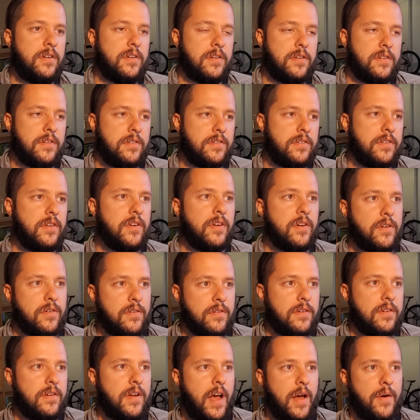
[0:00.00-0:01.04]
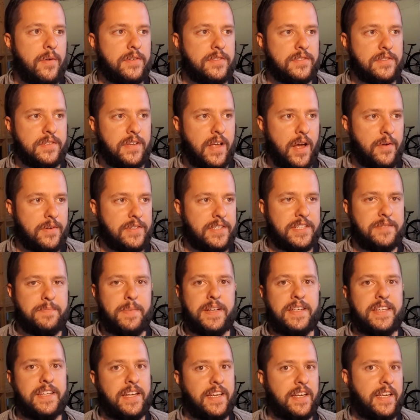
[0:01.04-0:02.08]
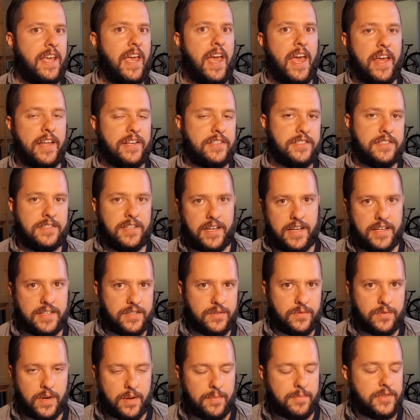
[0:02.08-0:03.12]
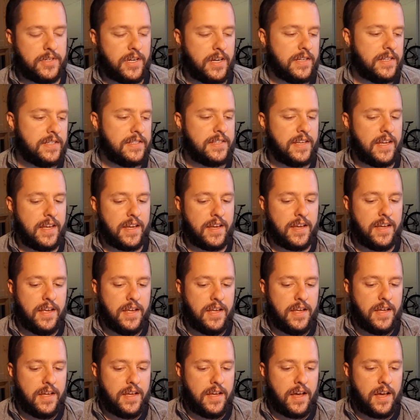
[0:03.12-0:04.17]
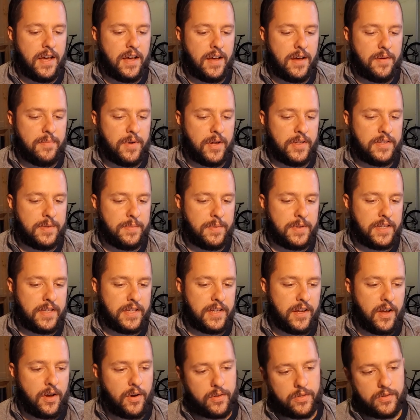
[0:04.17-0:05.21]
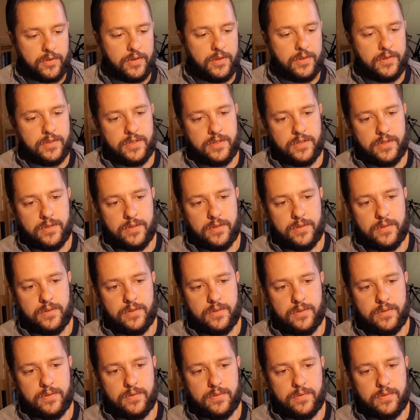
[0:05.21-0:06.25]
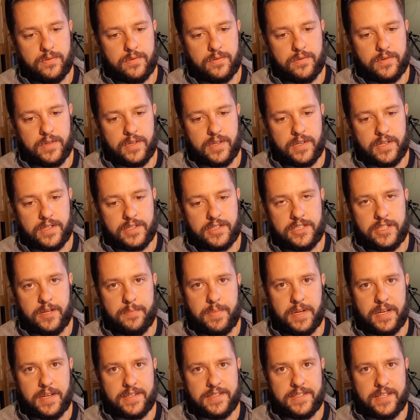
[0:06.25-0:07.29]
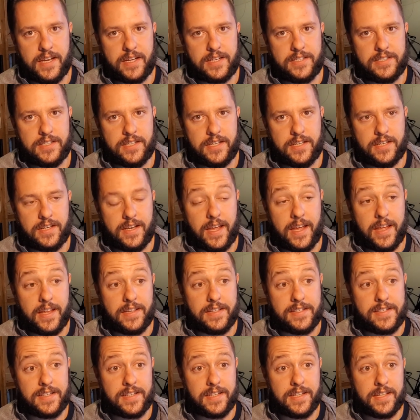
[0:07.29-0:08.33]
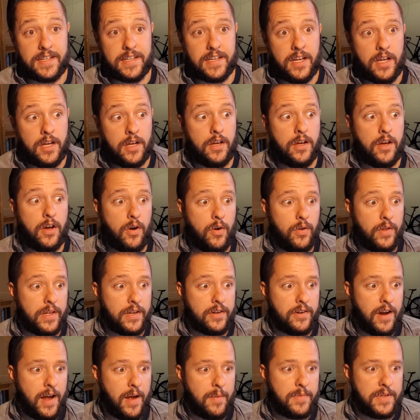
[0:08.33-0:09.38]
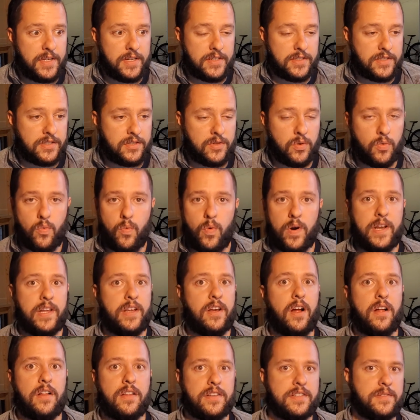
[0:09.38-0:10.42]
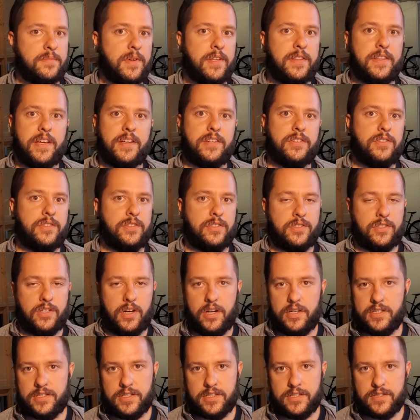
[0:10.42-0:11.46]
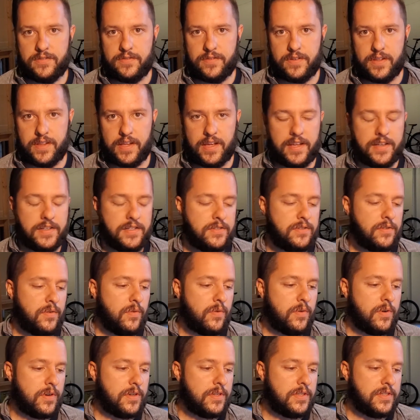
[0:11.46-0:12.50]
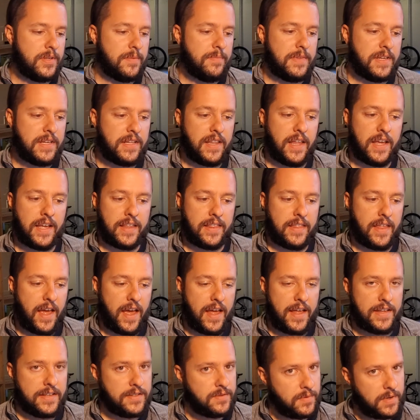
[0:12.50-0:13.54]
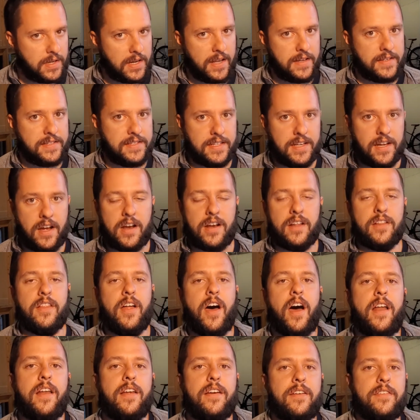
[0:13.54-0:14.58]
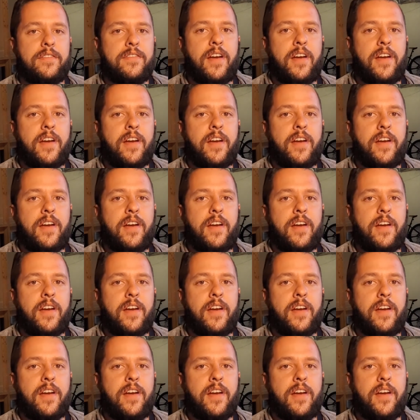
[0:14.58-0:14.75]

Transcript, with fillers: you know, I was I was expecting a catch. I guess is what I'm trying to say. Um, I'll typically go through to the shipping section and see holy crap, there's $20 a month extra charges for this, or something like that, is what I see on a lot of